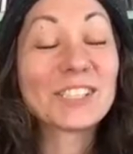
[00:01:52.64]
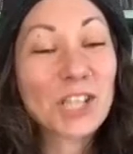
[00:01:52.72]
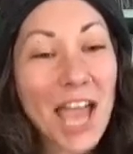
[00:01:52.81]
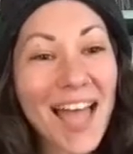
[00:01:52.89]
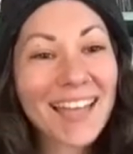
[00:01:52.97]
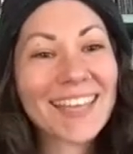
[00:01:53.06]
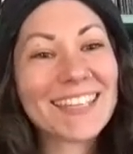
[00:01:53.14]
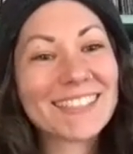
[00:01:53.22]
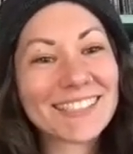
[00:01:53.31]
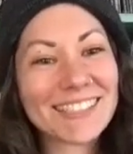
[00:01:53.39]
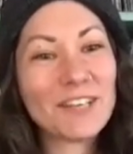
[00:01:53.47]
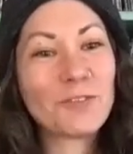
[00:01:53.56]
Jack and
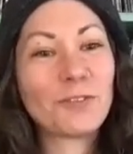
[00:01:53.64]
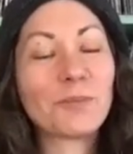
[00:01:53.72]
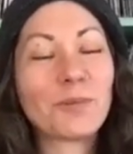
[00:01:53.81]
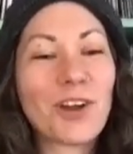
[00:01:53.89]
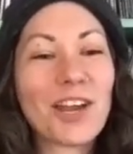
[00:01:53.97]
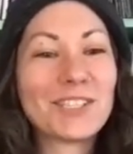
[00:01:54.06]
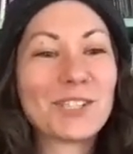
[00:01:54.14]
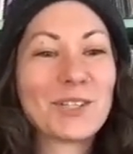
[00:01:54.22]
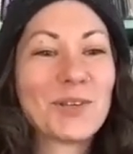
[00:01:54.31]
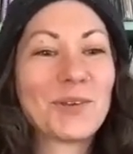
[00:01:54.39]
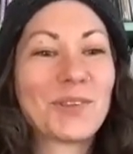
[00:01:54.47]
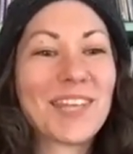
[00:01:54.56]
Sid from grade
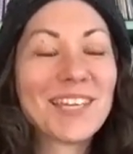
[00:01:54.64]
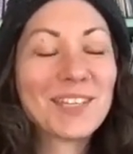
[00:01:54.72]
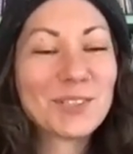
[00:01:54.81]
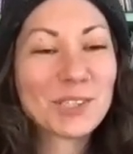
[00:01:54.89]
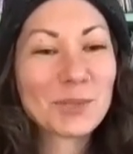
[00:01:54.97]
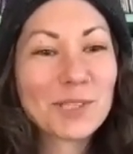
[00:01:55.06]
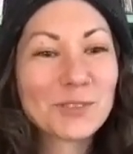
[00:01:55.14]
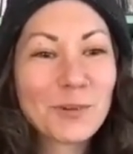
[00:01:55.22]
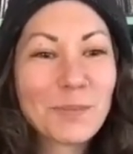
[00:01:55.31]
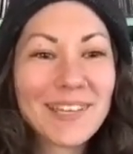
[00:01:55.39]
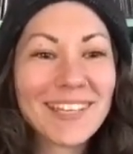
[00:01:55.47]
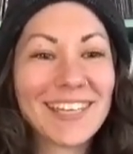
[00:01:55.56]
two, thank you so much for
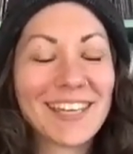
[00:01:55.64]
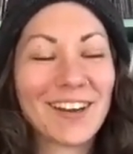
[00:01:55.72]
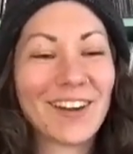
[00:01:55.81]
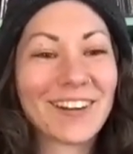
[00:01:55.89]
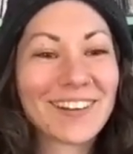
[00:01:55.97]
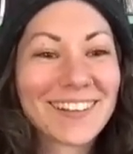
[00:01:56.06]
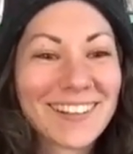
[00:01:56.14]
being here.